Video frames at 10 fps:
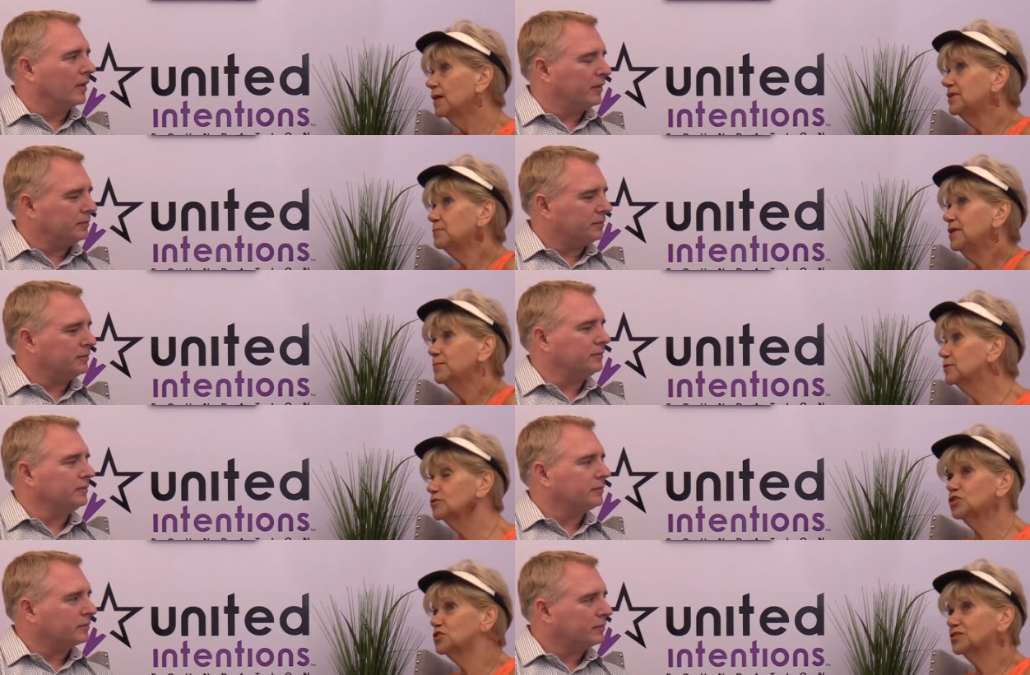Speaker 1: I mean people are
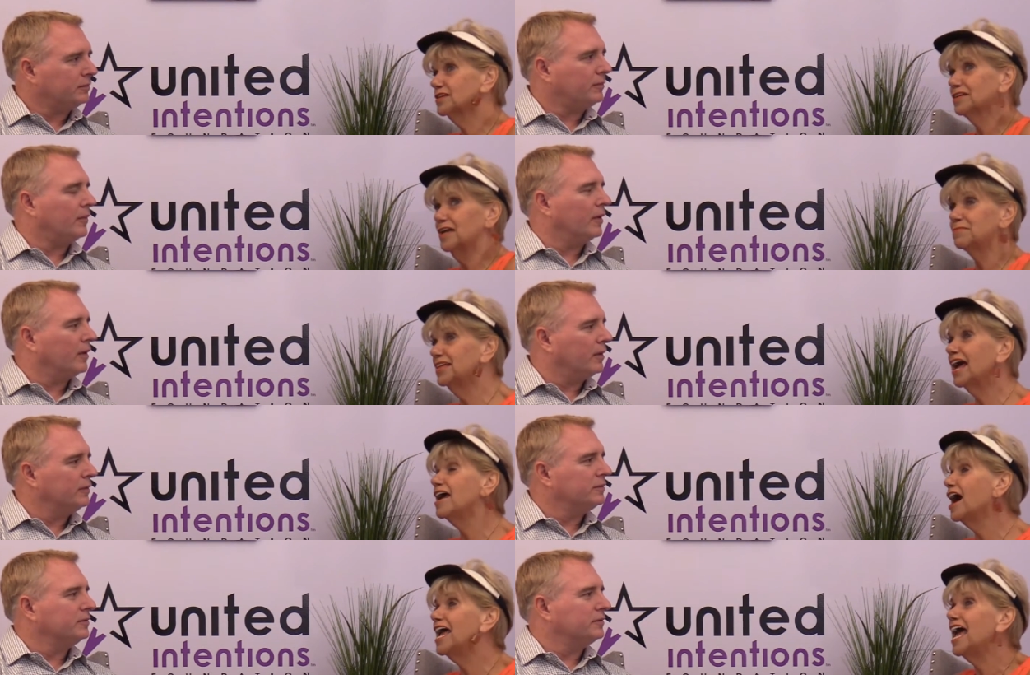just I mean, I,
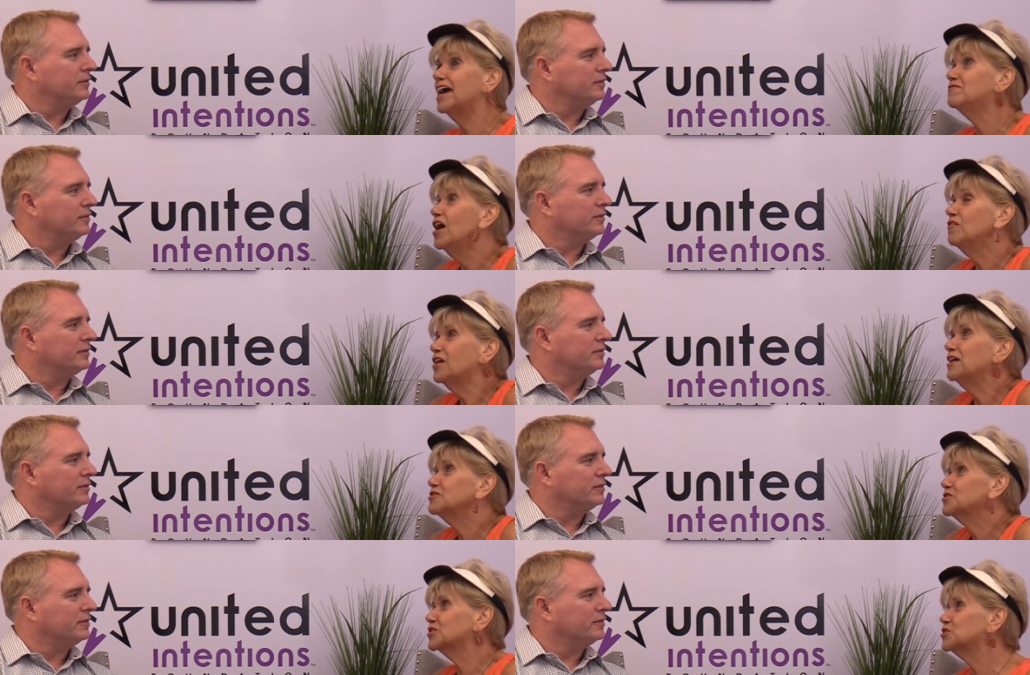I had five or
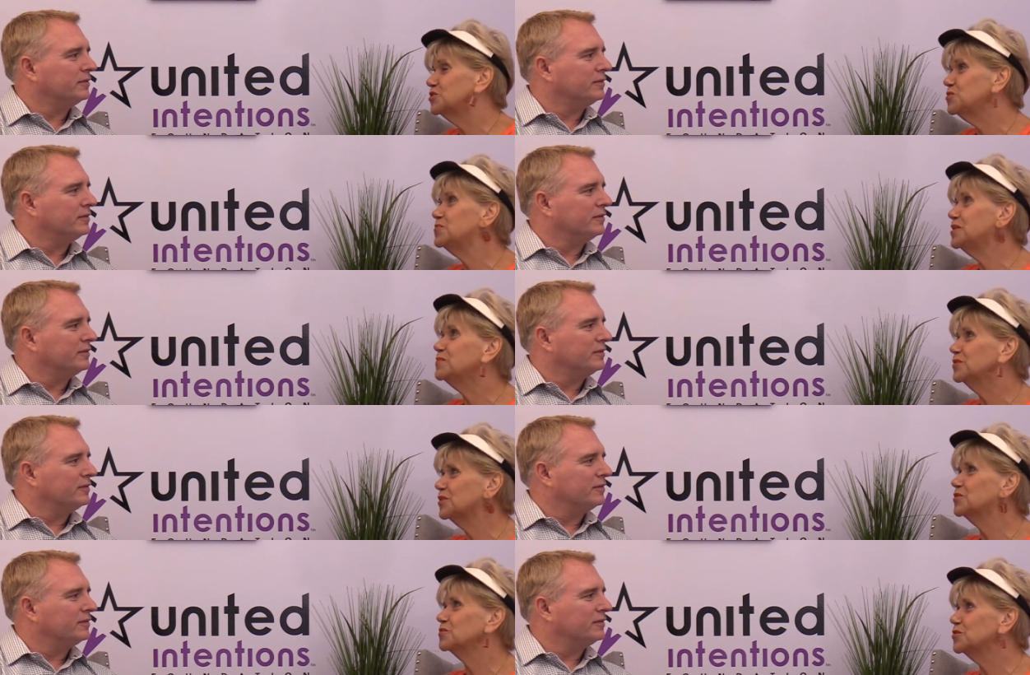six new people in
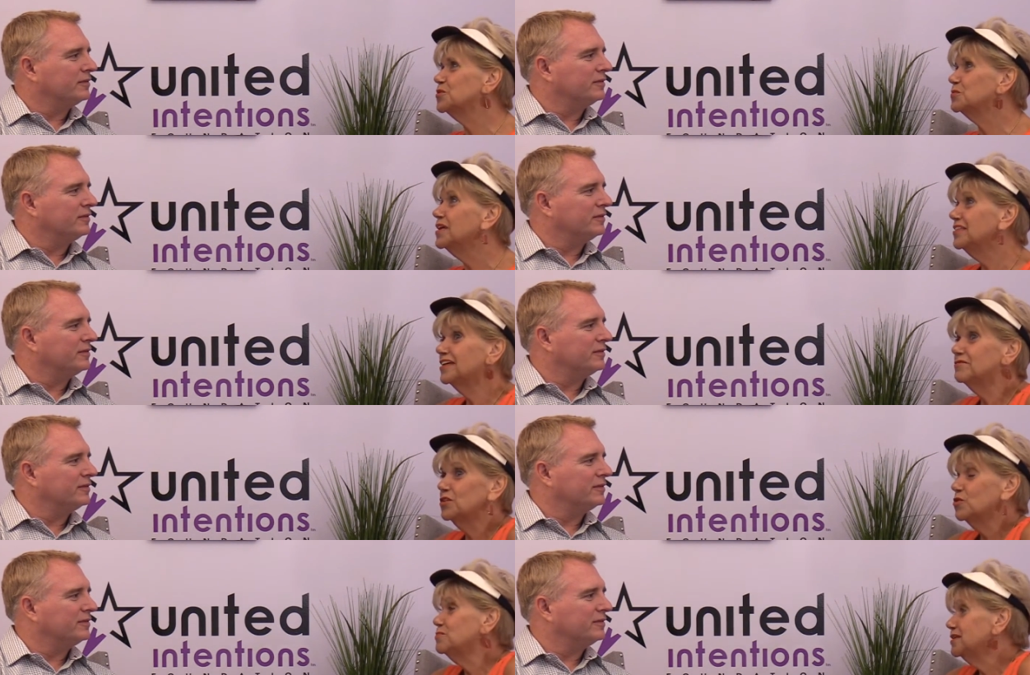the room that have
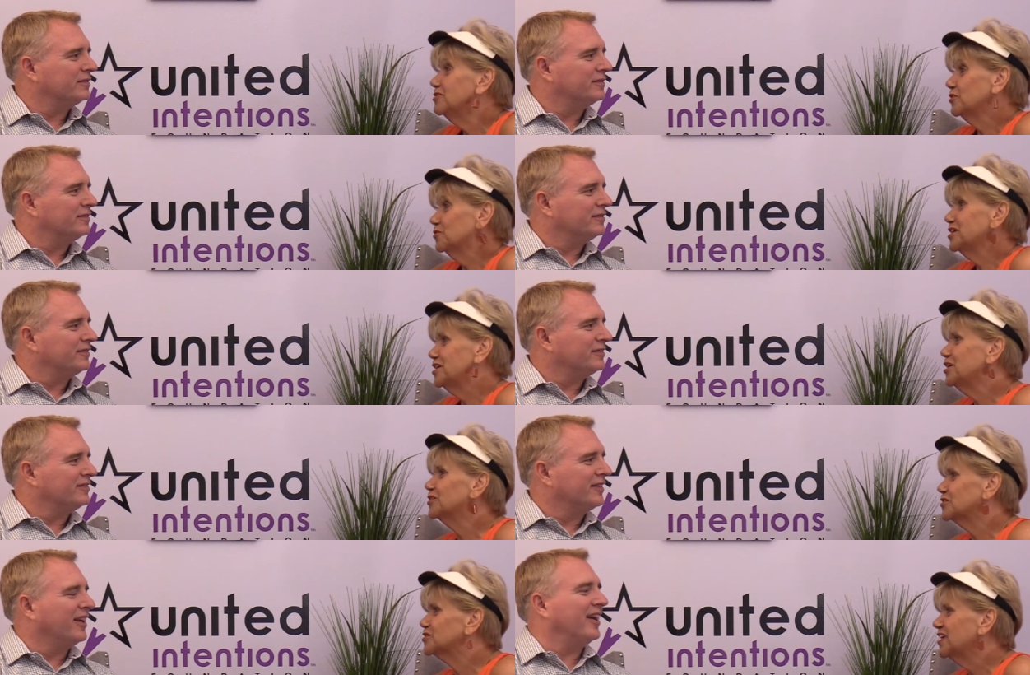known me 30 years